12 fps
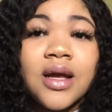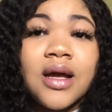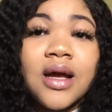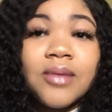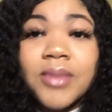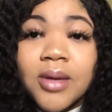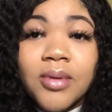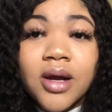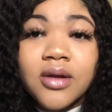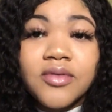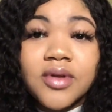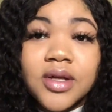I'm not proud
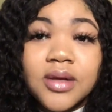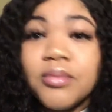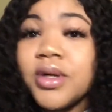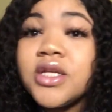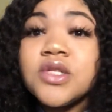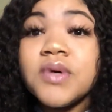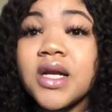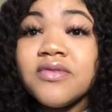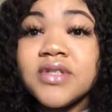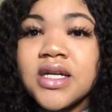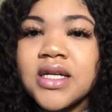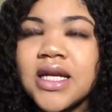of it, but it's what I've
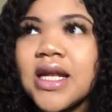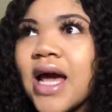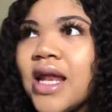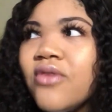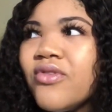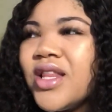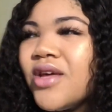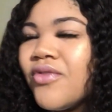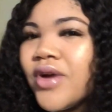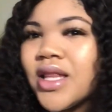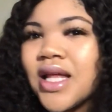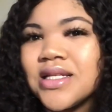done. And I didn't really
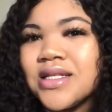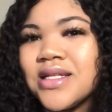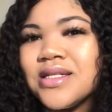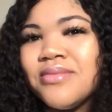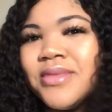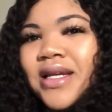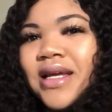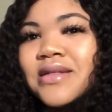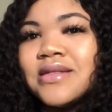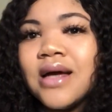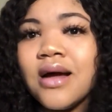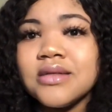realize that there's something that's
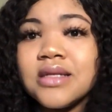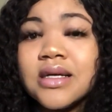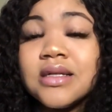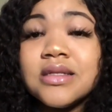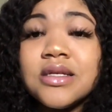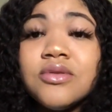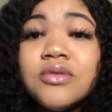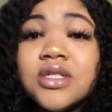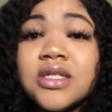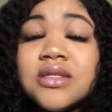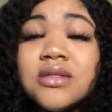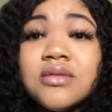toxic until
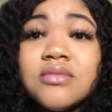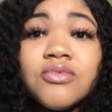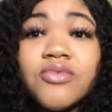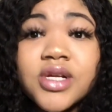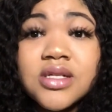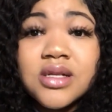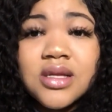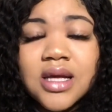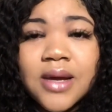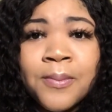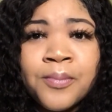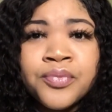just recently.